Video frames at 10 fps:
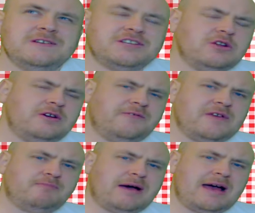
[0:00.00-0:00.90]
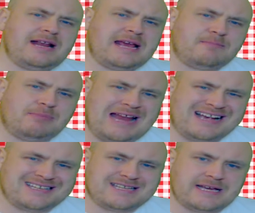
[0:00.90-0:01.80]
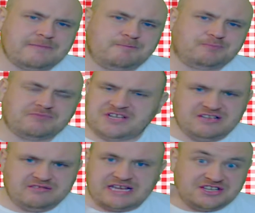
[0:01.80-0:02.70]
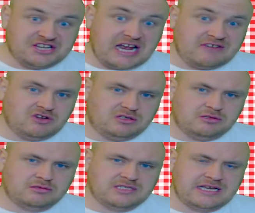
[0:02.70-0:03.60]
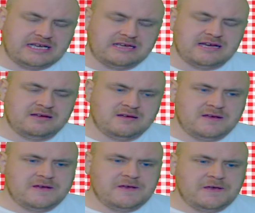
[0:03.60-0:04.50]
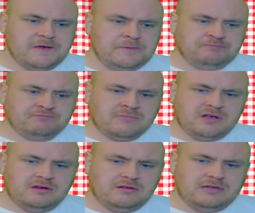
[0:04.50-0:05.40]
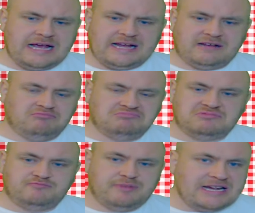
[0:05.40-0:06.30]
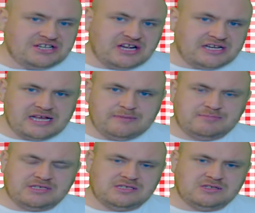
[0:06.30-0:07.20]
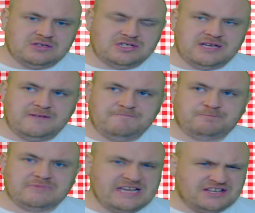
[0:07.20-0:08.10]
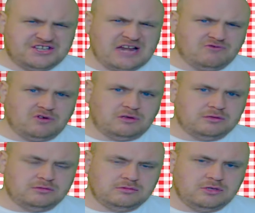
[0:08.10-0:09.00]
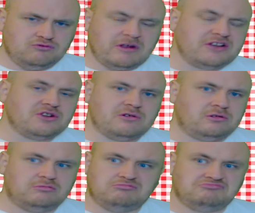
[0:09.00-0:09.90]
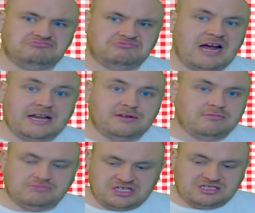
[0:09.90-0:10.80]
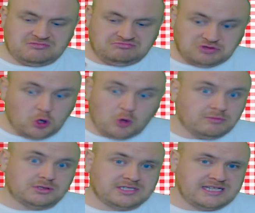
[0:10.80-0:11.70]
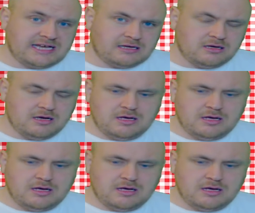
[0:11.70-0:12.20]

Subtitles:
Do you know, if you buy like black tea, your general tea, yeah, like PG tips and such, yeah, your general, original, random, just normal tea,